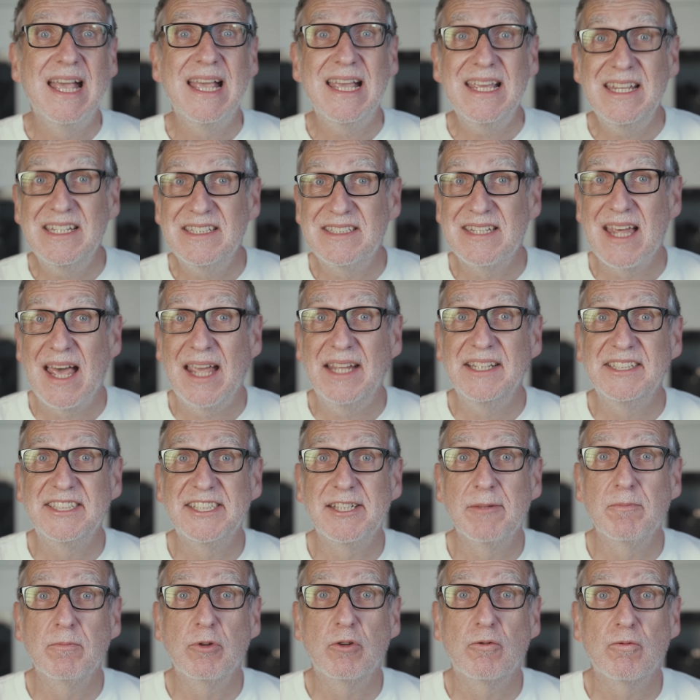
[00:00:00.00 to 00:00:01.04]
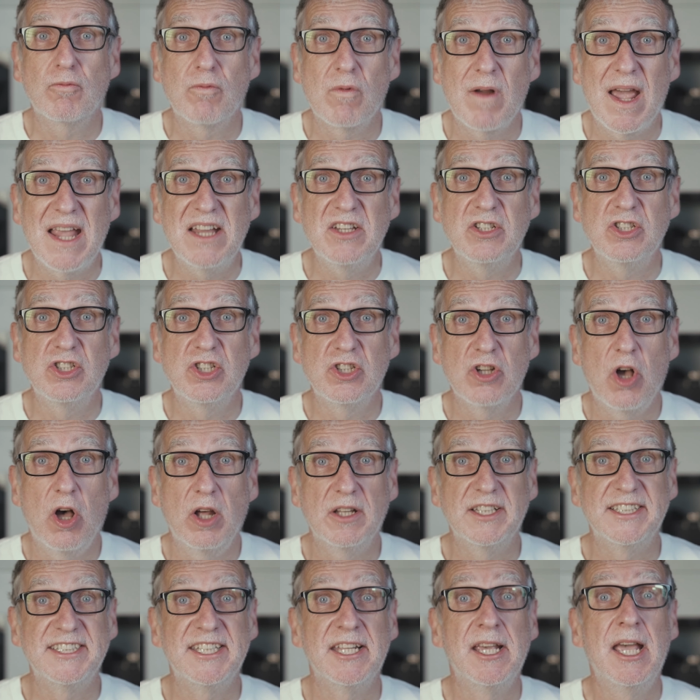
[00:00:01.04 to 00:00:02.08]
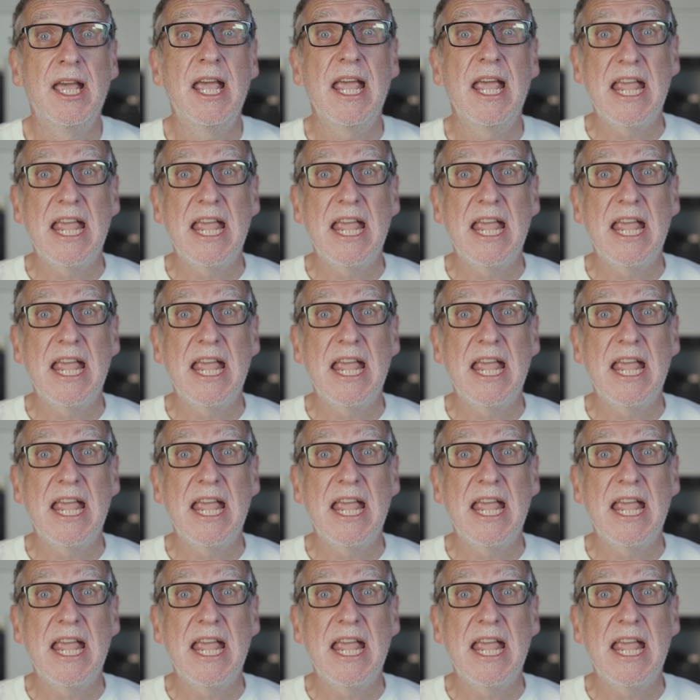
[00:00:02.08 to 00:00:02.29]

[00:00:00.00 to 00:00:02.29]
it takes some great shots.